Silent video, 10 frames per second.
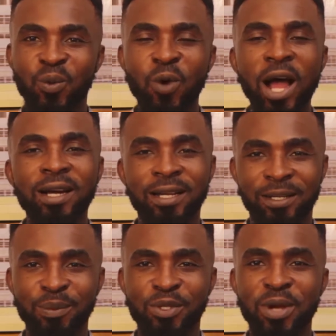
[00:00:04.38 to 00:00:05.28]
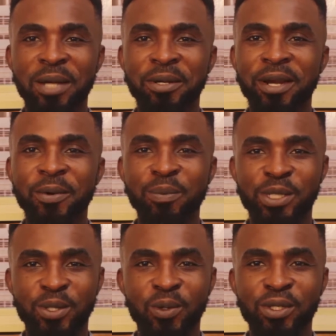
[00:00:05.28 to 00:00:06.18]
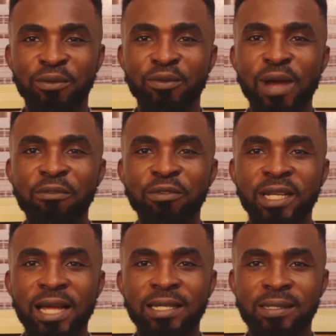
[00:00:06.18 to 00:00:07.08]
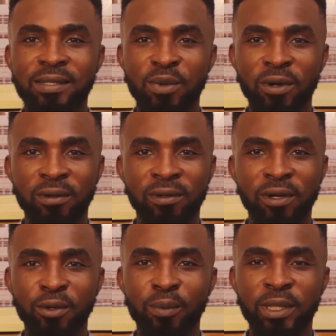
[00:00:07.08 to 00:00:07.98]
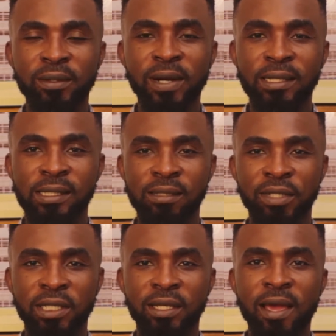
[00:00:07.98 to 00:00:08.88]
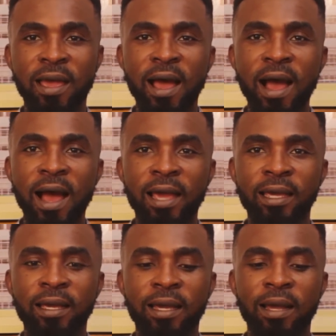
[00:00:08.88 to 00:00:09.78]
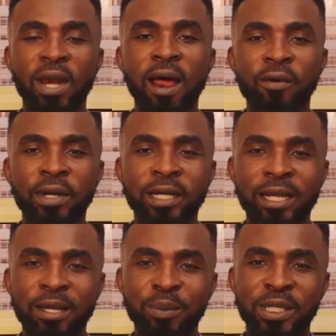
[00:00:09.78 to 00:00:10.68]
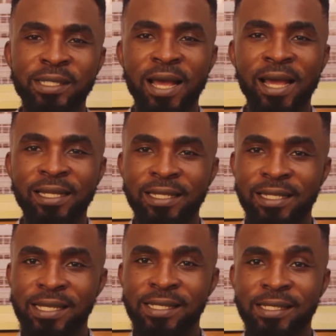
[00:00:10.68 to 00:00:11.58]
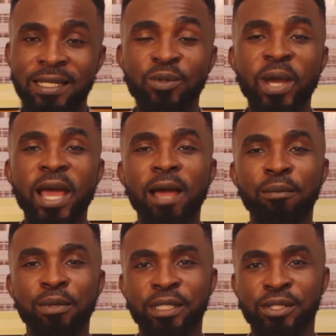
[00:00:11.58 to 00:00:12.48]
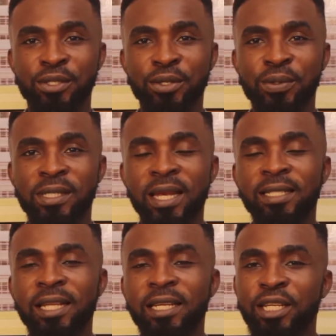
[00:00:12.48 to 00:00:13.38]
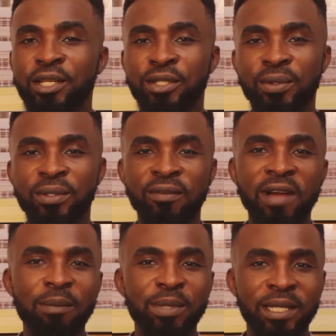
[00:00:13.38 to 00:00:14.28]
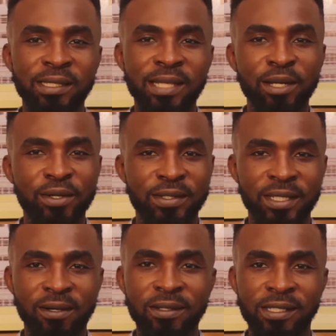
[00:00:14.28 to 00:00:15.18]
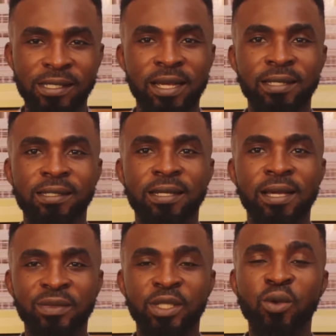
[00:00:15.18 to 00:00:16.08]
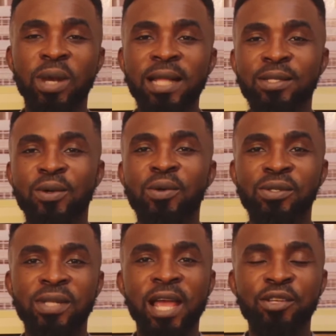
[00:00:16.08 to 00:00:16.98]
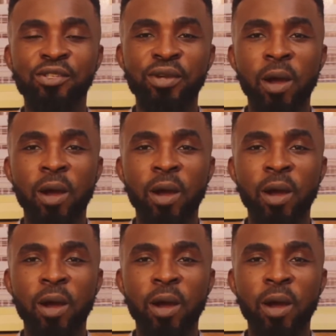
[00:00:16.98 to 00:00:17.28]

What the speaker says: welcome to another episode of Africa This Month on Ominira TV. Hi, I'm Lanre Peter, and this is where I bring to you selected issues of happenings across the continent. So let's go to Nigeria,